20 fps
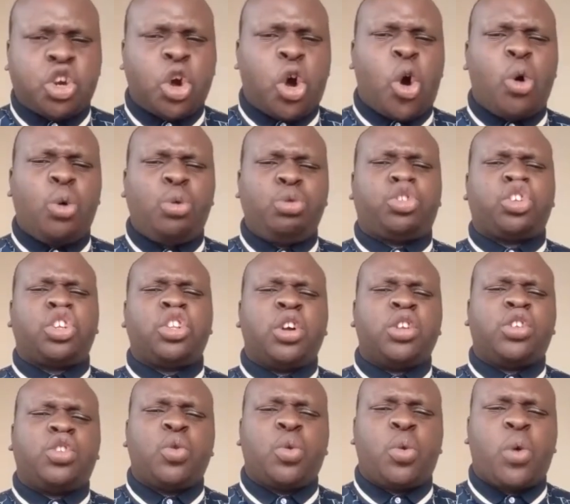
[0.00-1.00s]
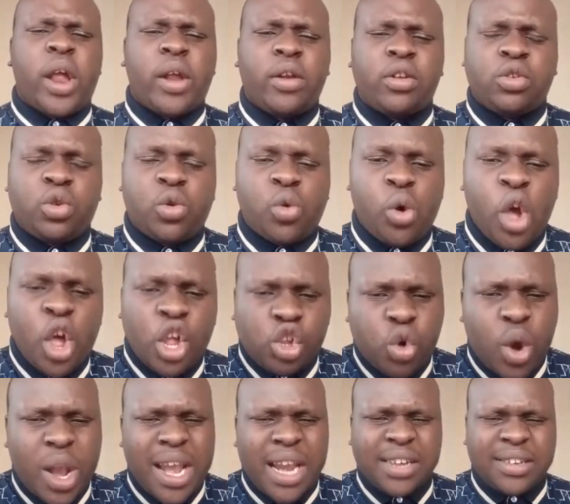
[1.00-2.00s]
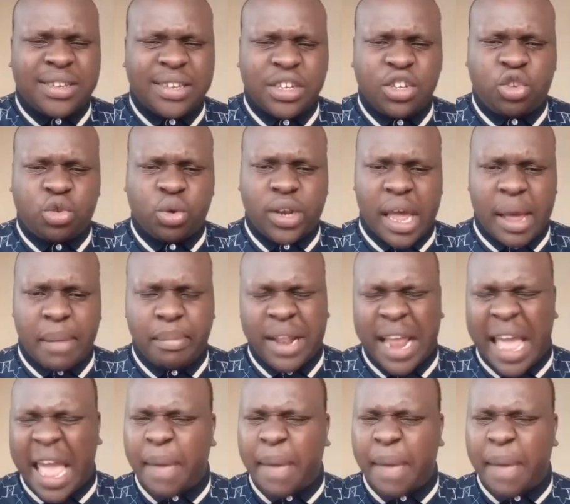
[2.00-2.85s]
chose not to listen to them.